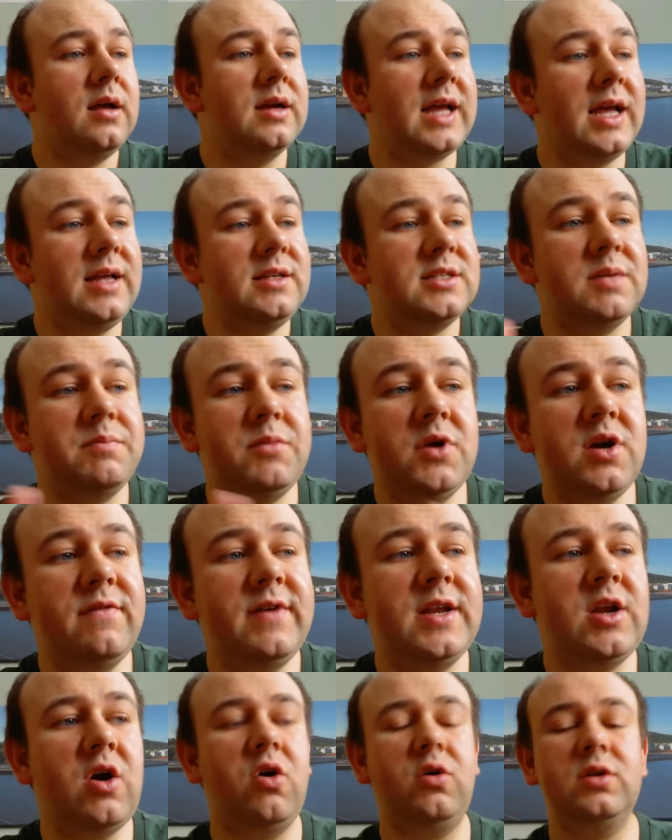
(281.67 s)
Okay, so
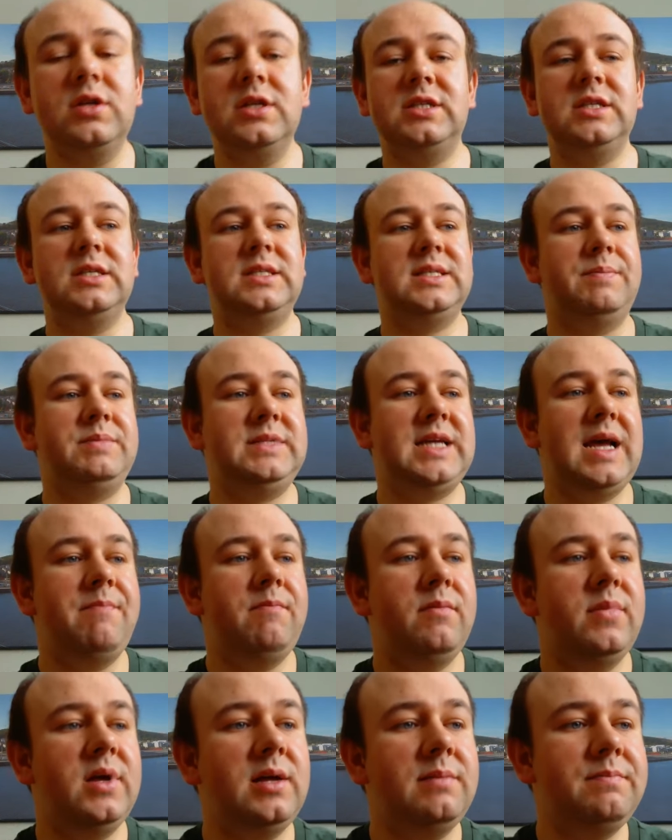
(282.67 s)
moving on to
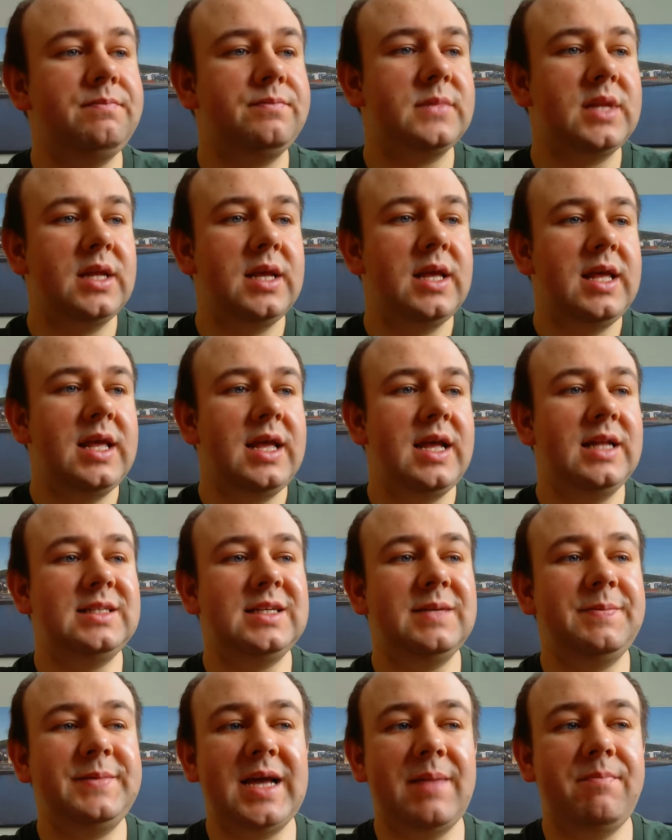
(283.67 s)
September. In
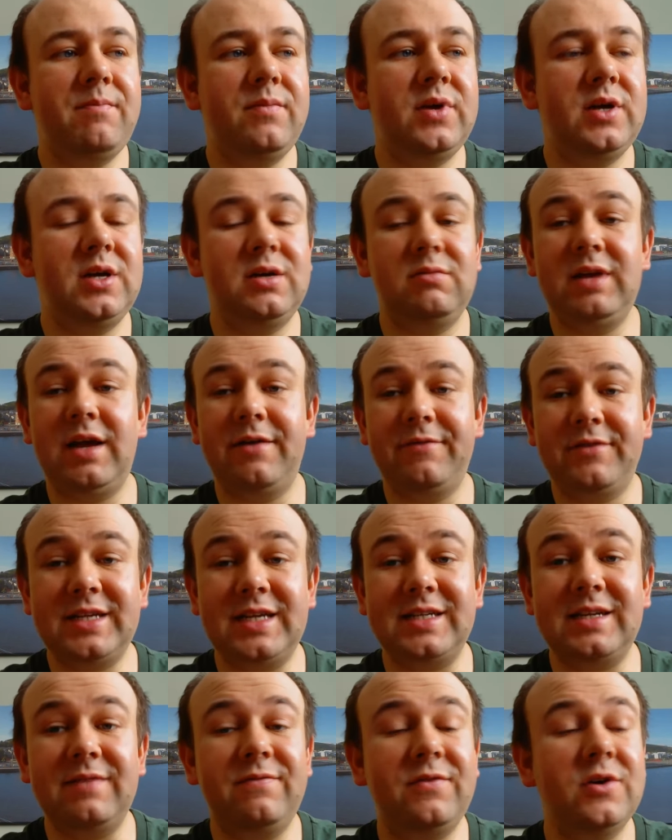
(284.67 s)
September we
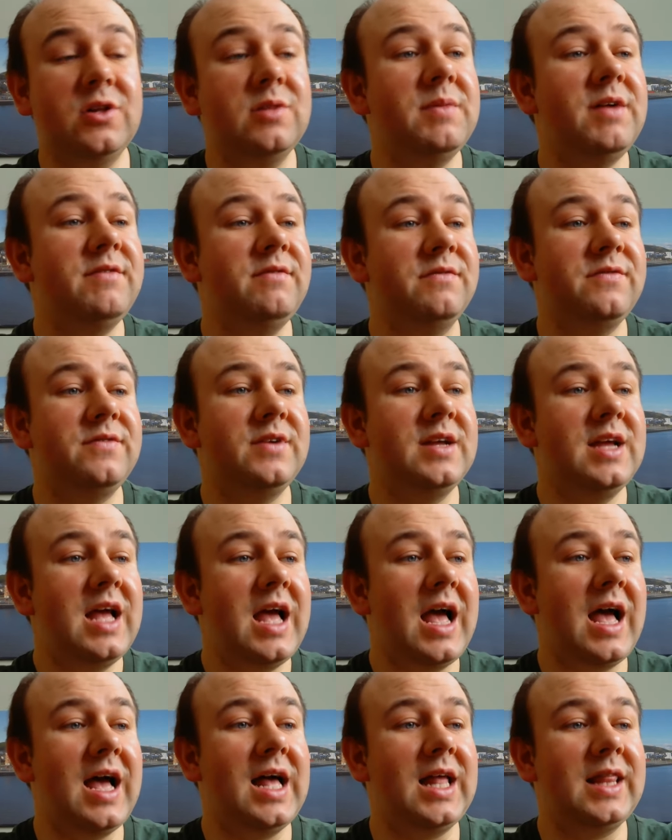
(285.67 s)
obviously had a full month,
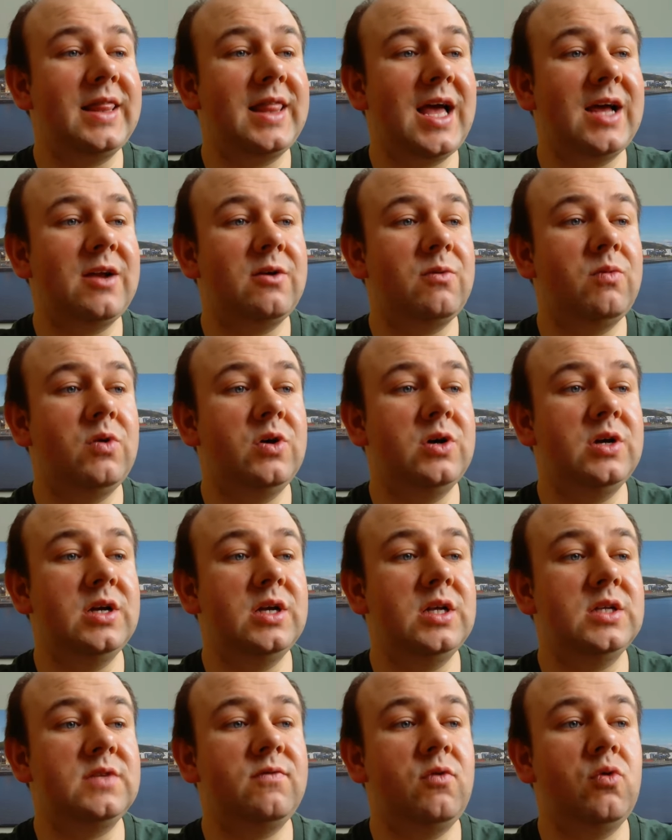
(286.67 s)
and that
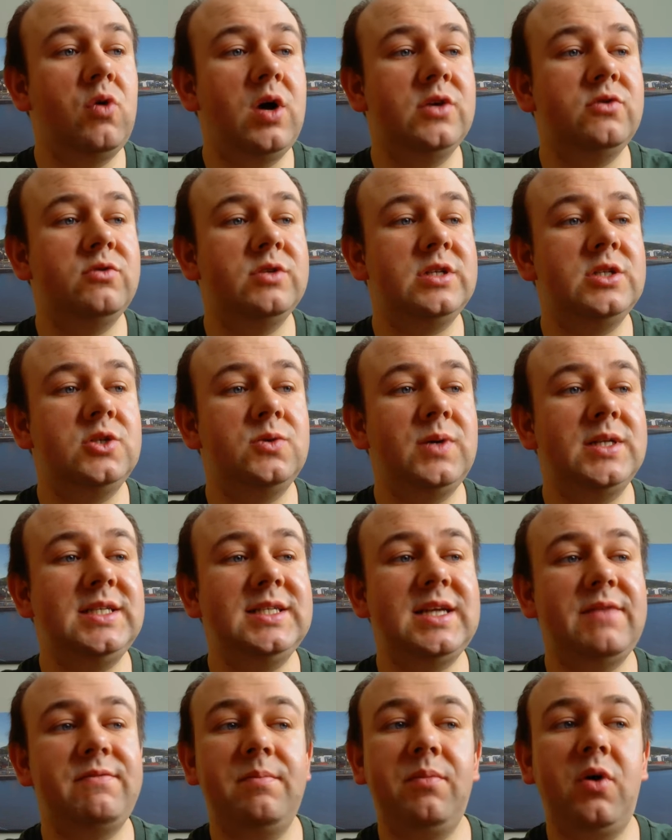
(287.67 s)
was four hundred
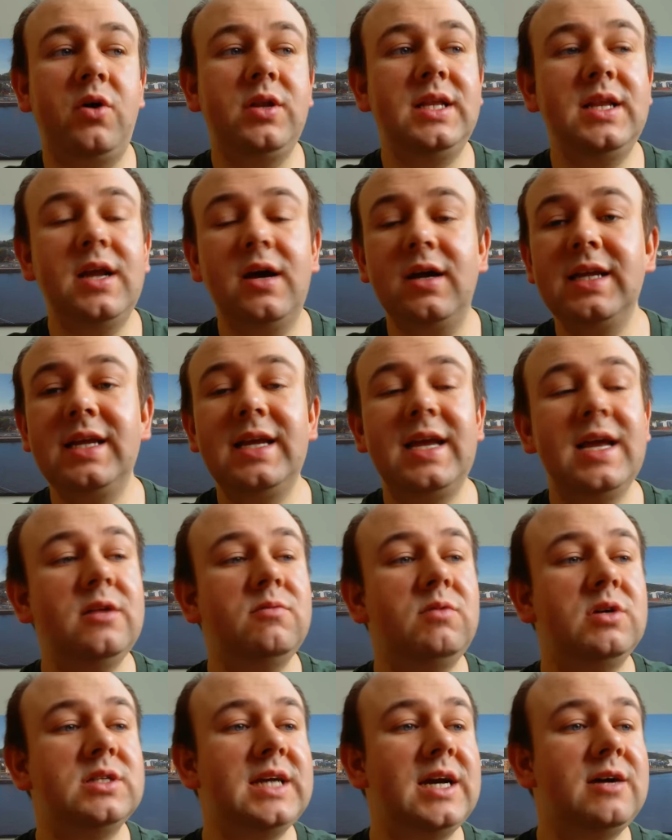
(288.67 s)
twenty-seven point nine
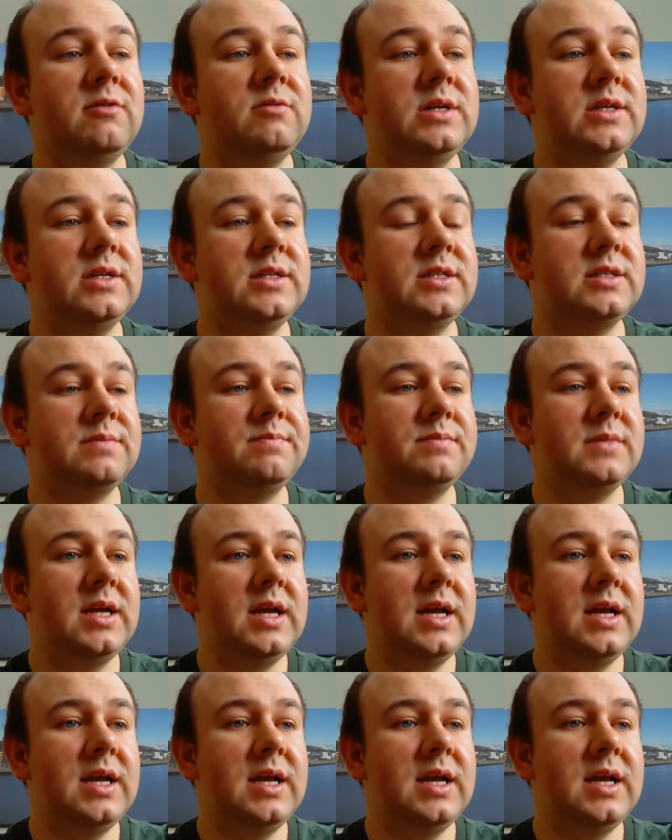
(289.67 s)
kilowatt hours.